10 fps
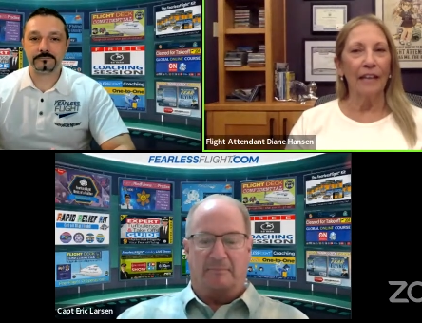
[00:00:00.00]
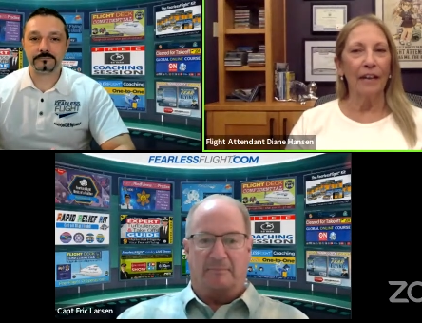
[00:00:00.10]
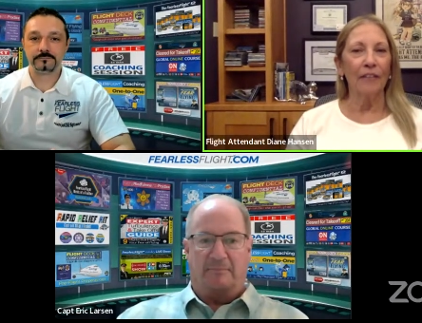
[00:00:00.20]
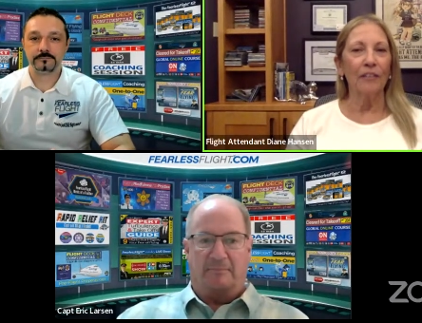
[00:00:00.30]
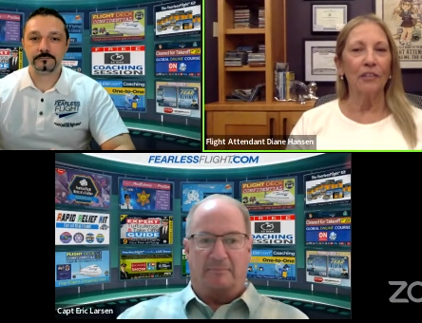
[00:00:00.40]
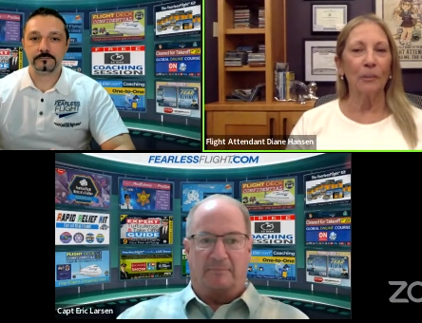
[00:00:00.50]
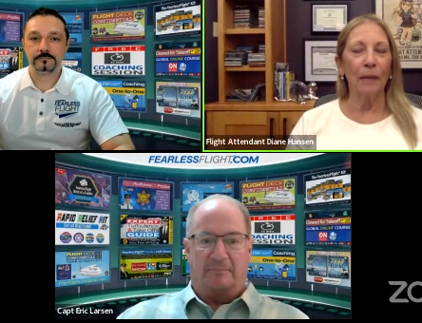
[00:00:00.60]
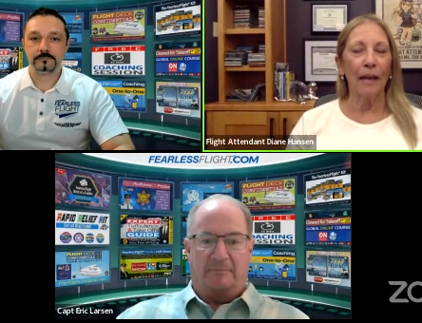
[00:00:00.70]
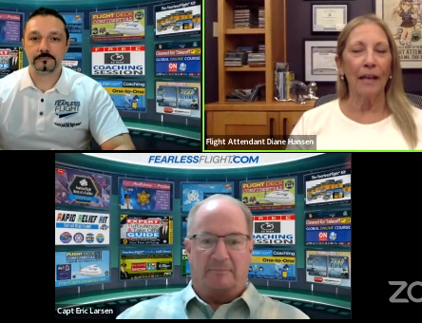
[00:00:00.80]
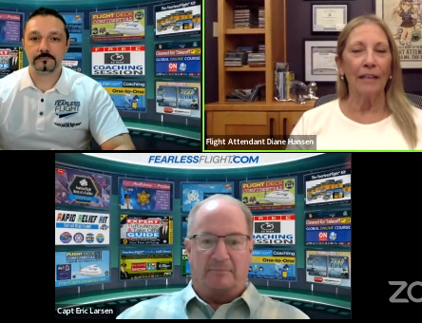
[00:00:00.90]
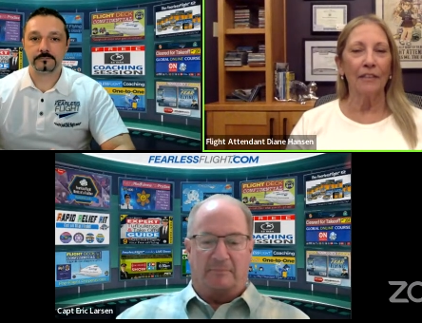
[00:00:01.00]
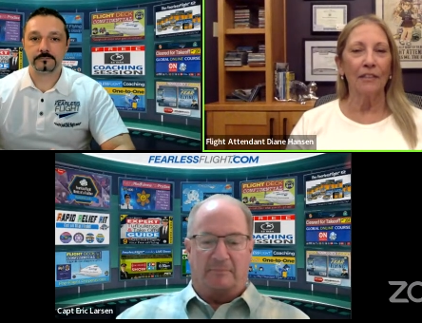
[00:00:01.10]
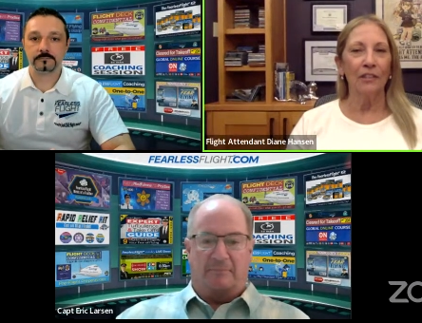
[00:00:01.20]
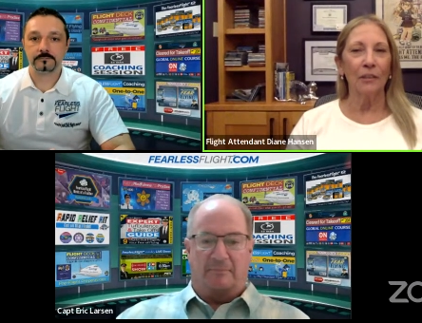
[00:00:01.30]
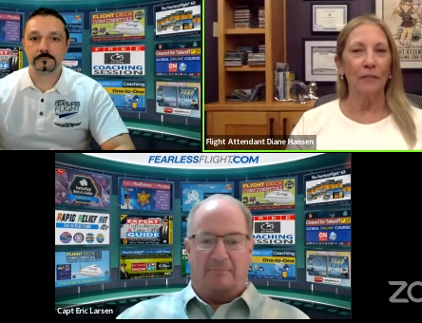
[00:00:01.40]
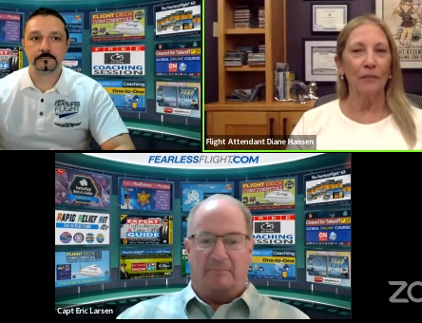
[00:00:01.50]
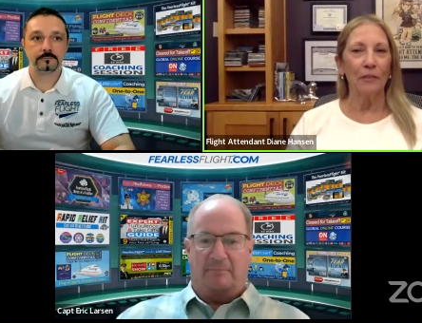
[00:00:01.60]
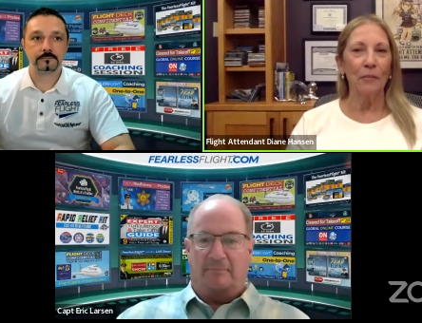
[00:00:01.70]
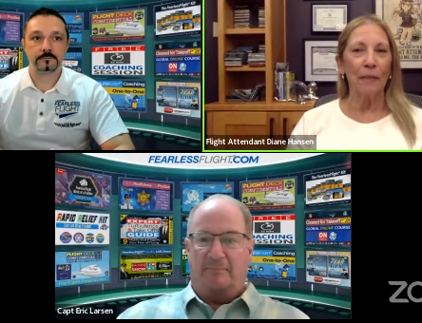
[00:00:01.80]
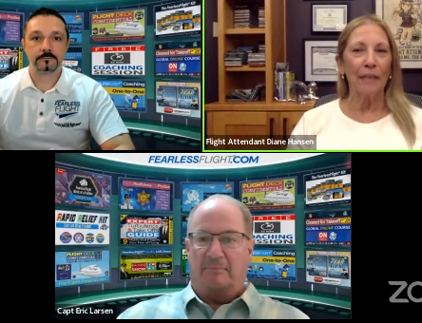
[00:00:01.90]
Speaker 1: Eric, did you did you have to
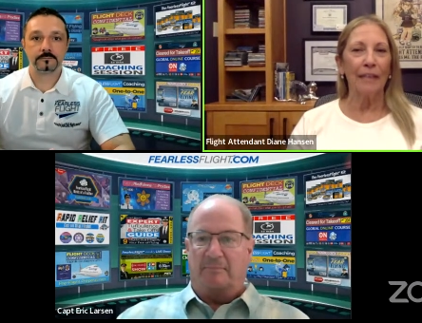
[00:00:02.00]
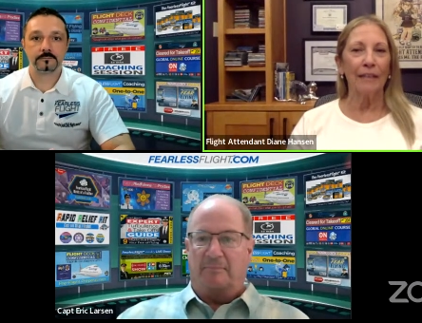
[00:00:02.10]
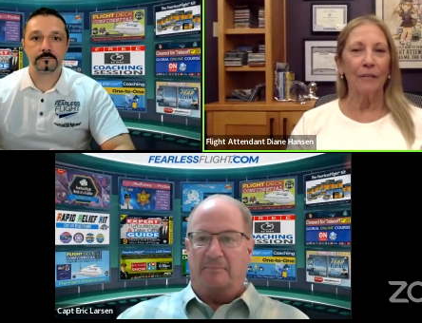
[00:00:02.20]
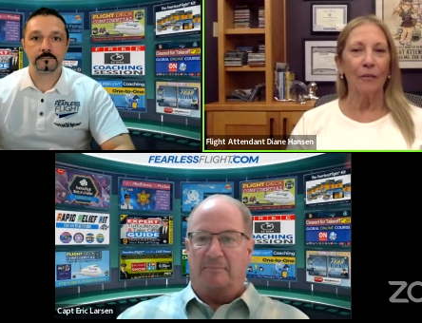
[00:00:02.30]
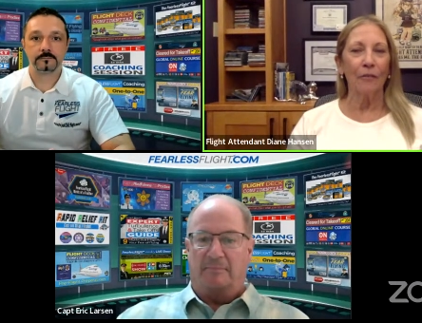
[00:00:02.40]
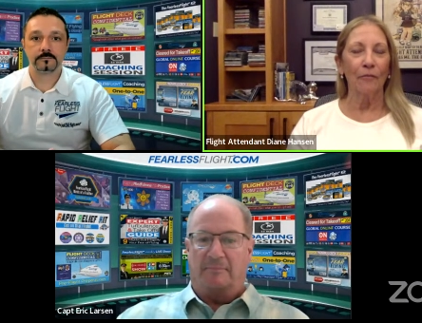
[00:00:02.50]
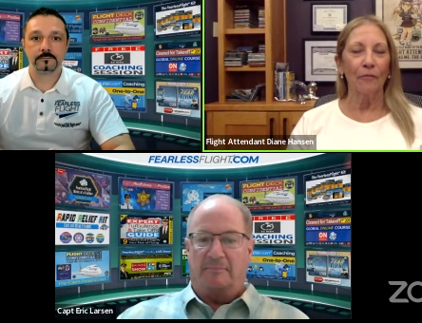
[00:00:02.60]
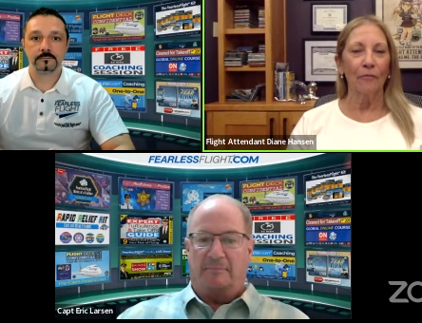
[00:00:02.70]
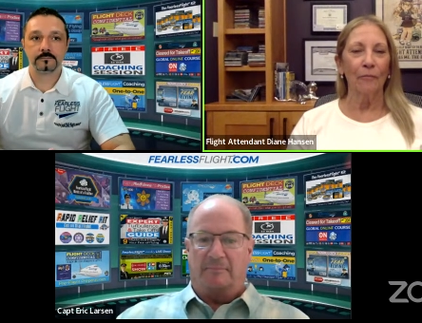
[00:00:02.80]
do many or